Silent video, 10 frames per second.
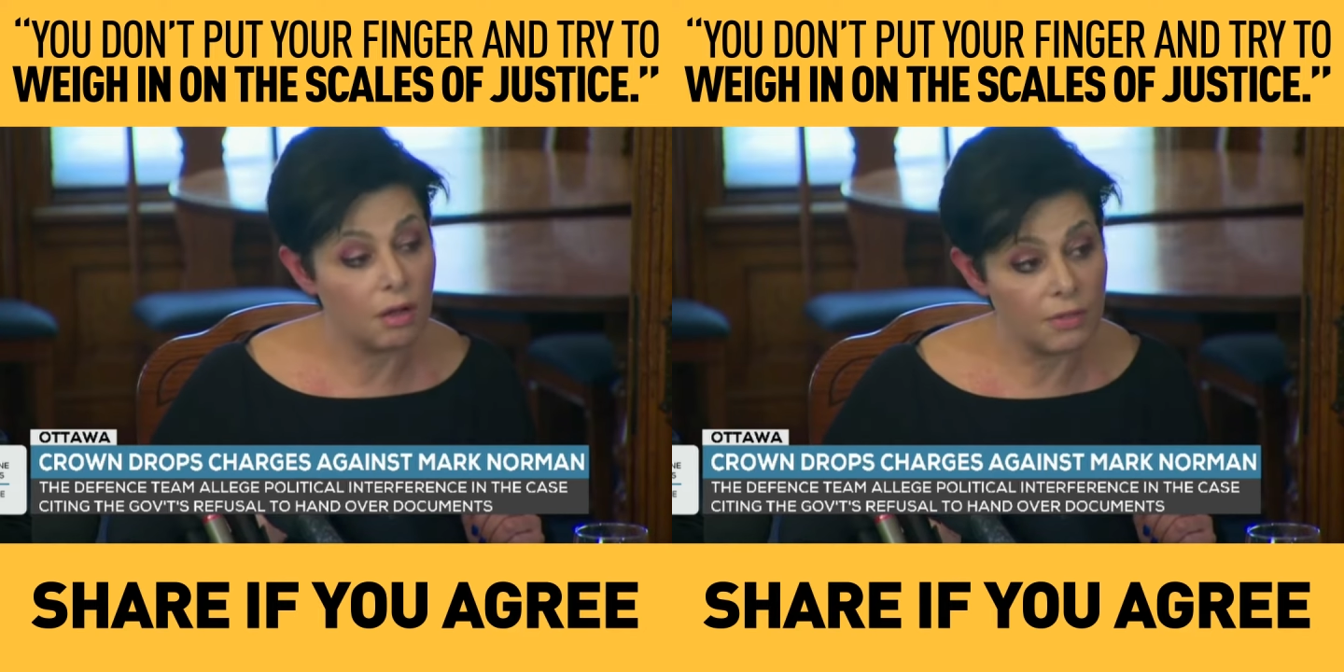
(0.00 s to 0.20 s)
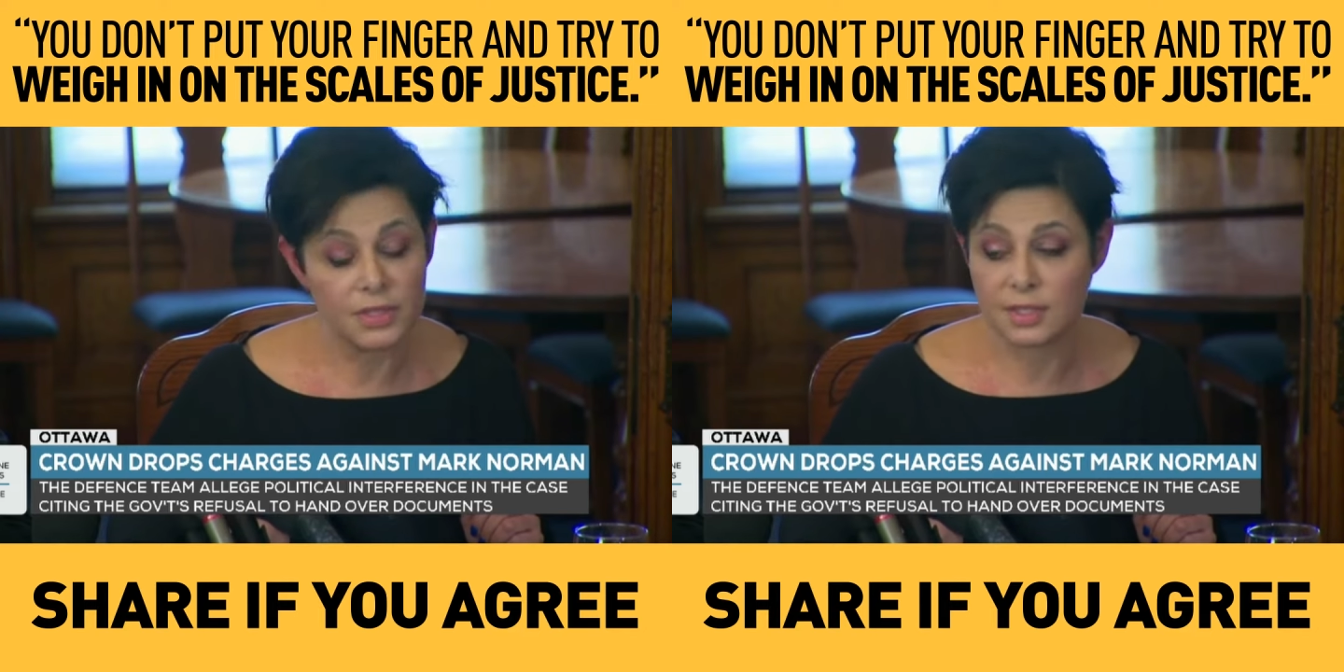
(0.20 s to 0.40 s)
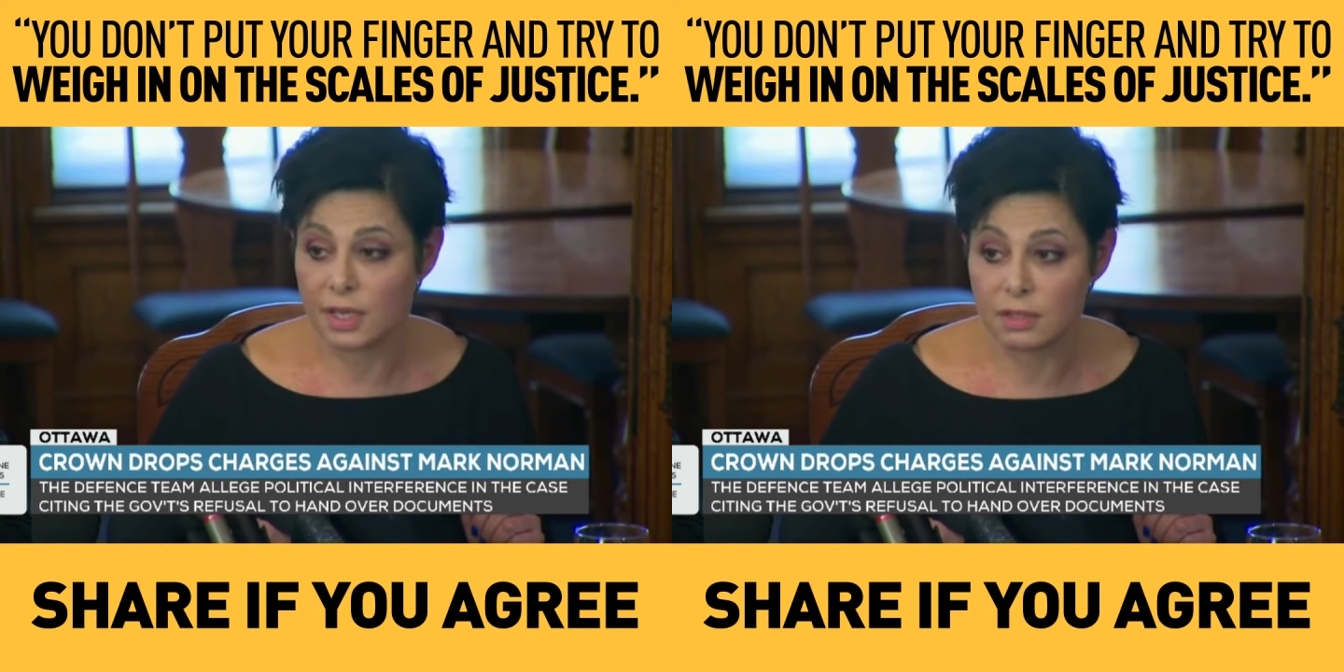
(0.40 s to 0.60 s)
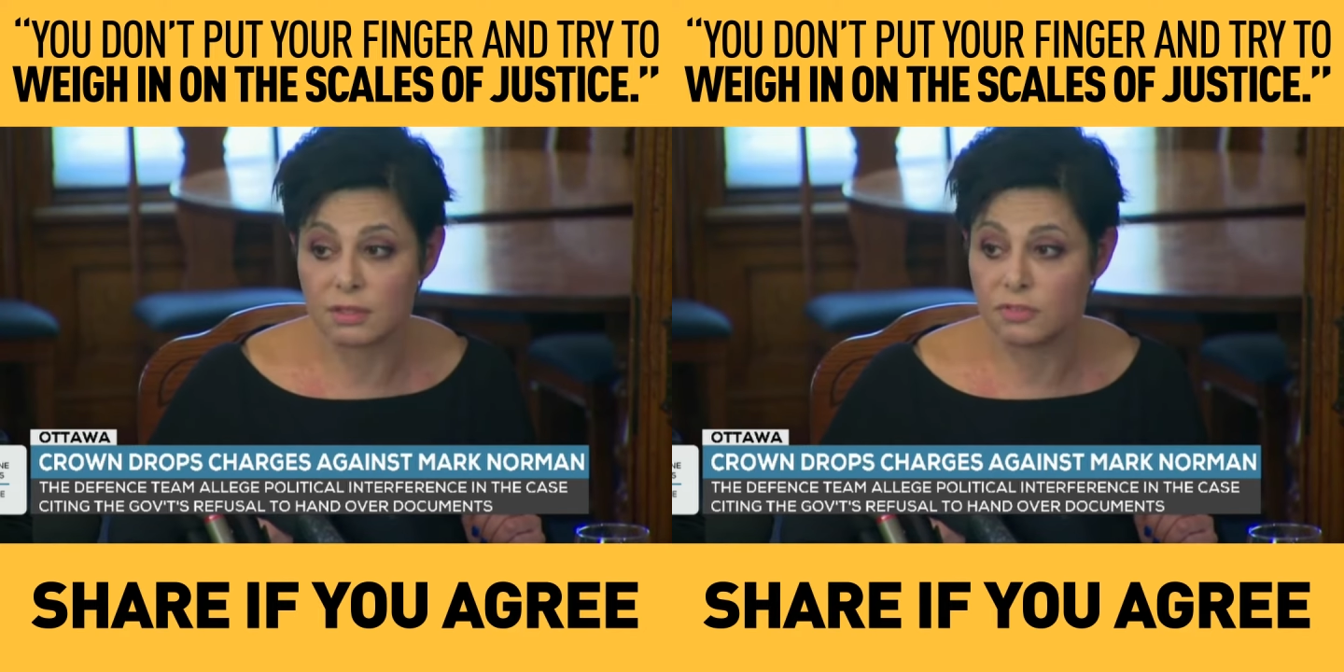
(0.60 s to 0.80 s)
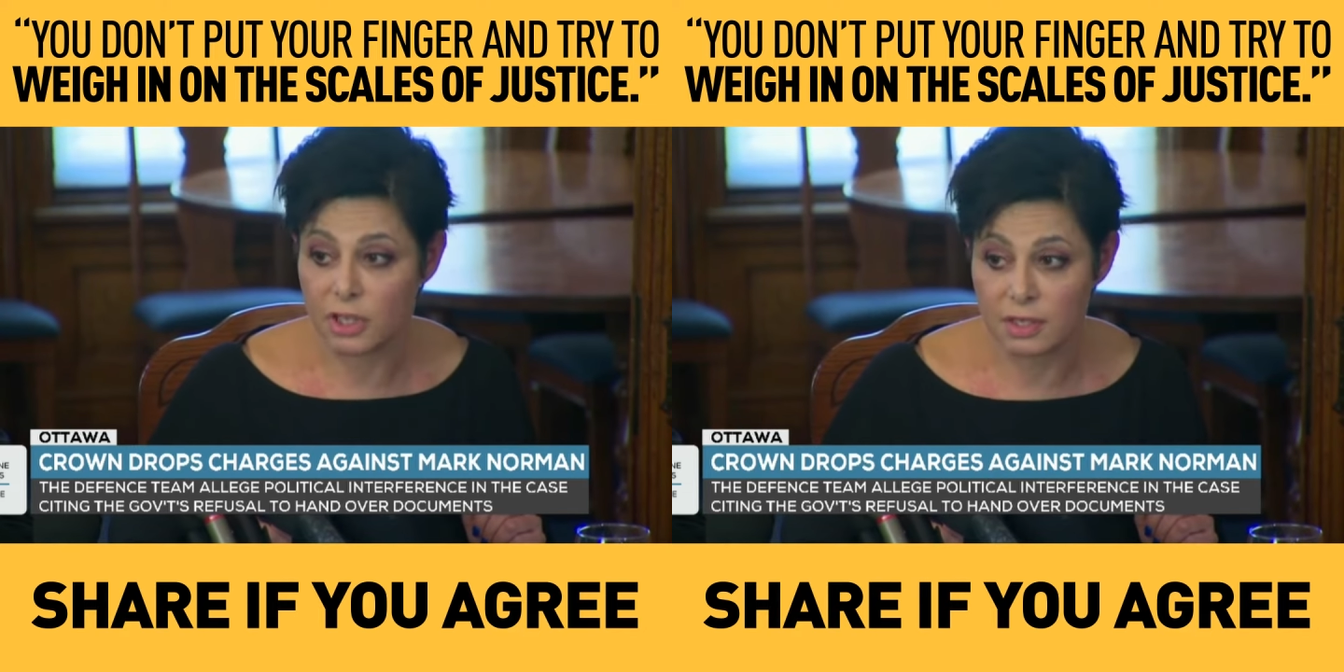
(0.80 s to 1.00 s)
on the
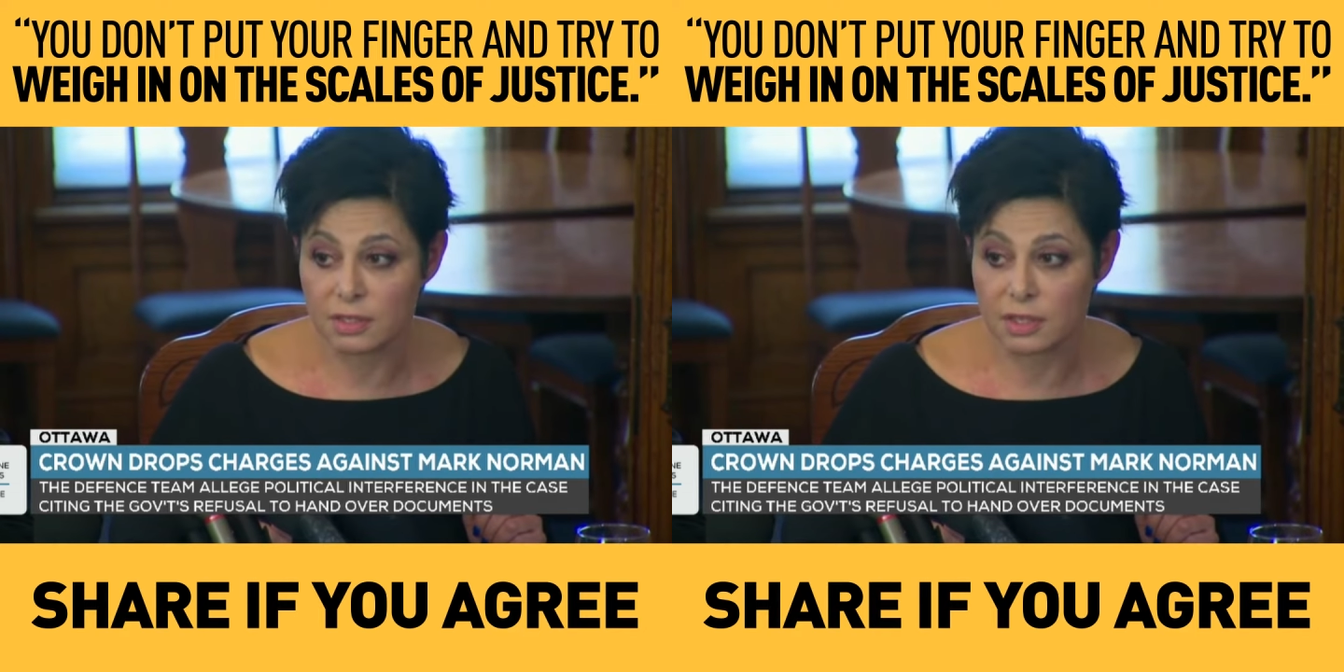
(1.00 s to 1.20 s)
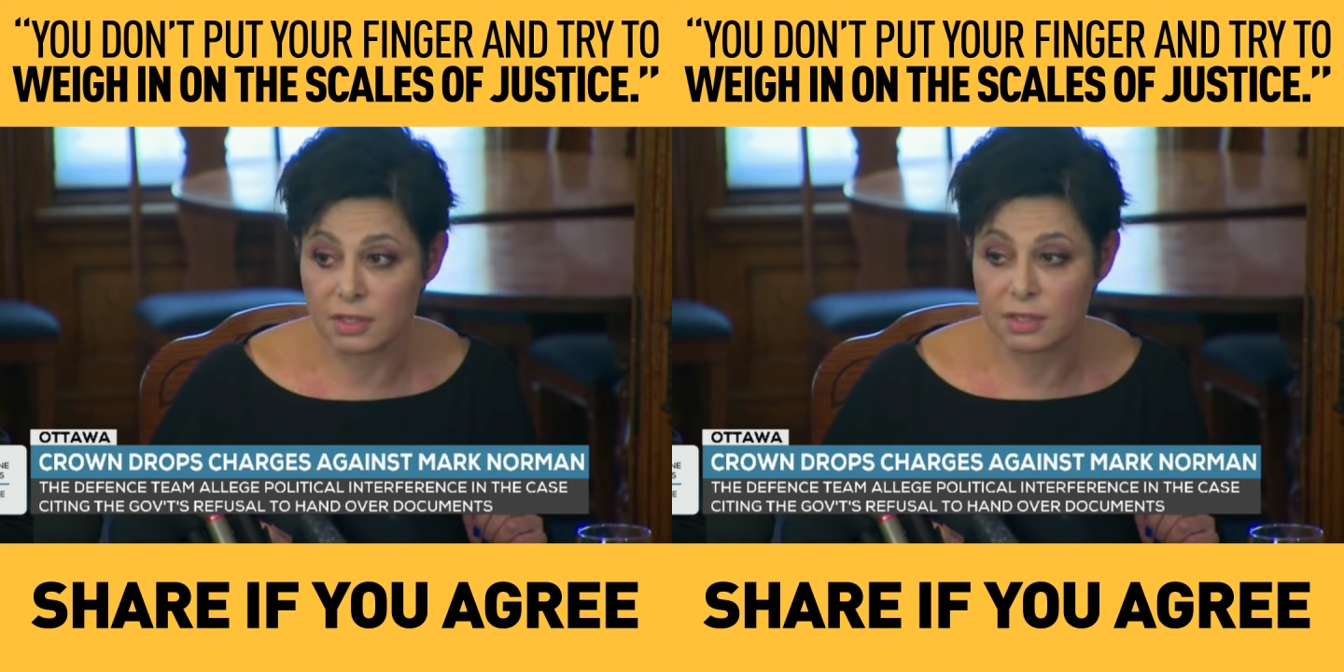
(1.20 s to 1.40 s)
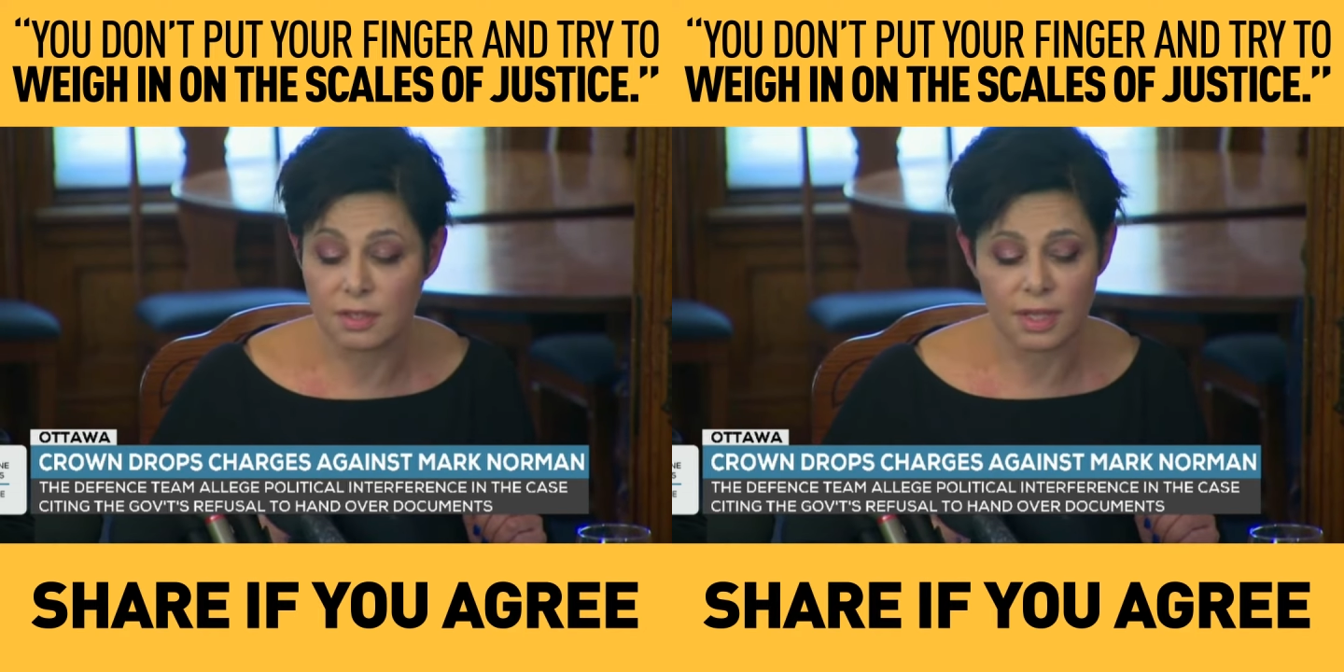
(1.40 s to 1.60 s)
scales of justice.